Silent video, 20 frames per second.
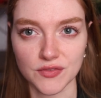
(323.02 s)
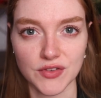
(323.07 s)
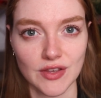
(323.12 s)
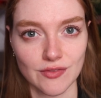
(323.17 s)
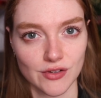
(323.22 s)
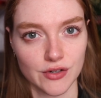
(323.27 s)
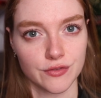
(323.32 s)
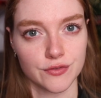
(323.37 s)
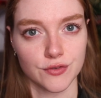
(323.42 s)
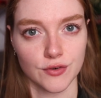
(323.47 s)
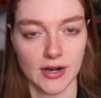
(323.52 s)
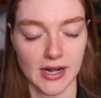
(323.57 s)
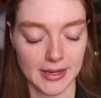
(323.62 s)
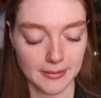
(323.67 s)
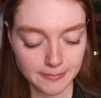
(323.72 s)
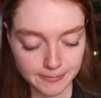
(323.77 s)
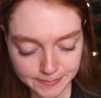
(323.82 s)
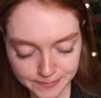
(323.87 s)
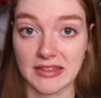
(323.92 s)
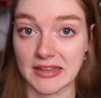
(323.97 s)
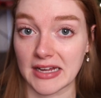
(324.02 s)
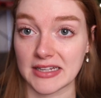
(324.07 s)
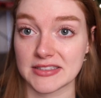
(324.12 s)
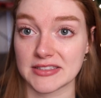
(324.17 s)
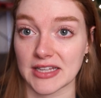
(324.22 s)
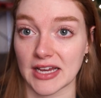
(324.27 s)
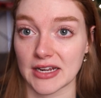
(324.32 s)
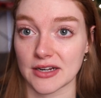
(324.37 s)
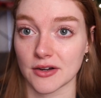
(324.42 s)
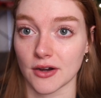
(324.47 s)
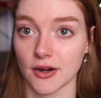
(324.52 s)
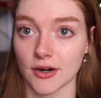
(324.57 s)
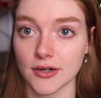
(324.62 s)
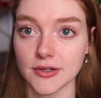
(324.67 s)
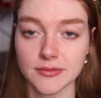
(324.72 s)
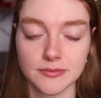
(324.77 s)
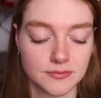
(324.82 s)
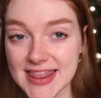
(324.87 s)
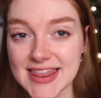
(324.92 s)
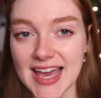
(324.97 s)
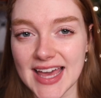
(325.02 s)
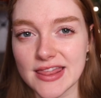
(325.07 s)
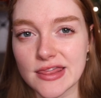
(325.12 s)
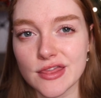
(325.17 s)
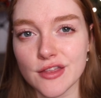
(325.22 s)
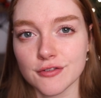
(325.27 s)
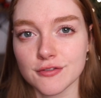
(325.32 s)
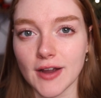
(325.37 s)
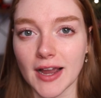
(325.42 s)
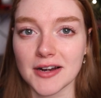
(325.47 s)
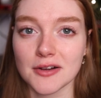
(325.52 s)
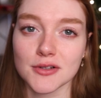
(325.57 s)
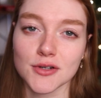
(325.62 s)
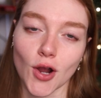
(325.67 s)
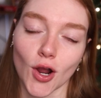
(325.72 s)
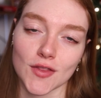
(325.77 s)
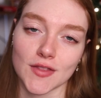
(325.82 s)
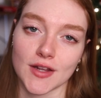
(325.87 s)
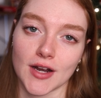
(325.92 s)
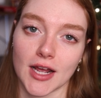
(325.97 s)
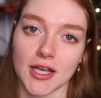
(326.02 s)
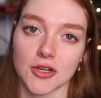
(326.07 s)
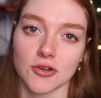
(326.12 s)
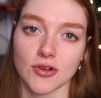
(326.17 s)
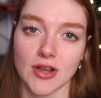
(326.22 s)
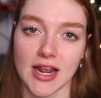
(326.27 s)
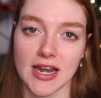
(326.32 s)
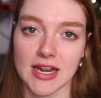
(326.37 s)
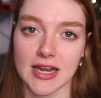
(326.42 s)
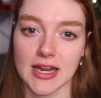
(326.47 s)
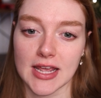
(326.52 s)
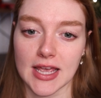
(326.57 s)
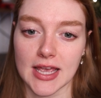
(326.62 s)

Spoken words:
of give it a frame. And that's that card. And then the final card that I created